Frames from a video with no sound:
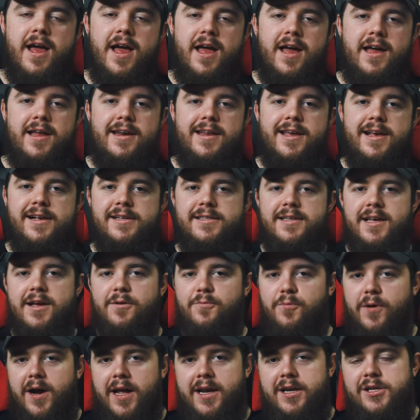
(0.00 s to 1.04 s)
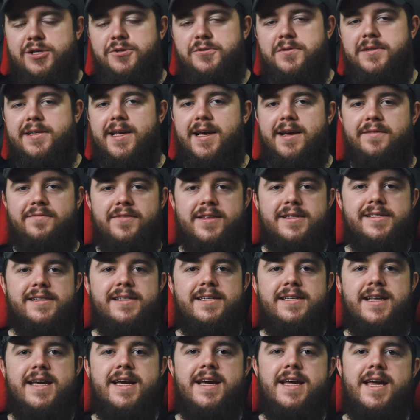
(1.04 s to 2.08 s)
and he said, Why did you save this
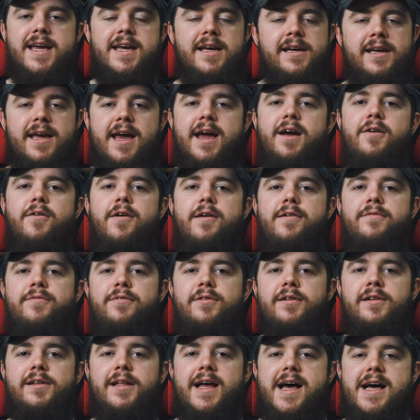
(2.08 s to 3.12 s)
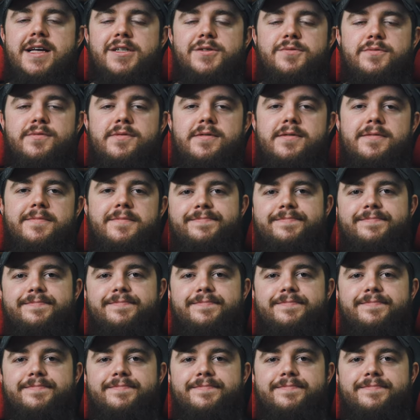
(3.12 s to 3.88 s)
dinky carry for the last one?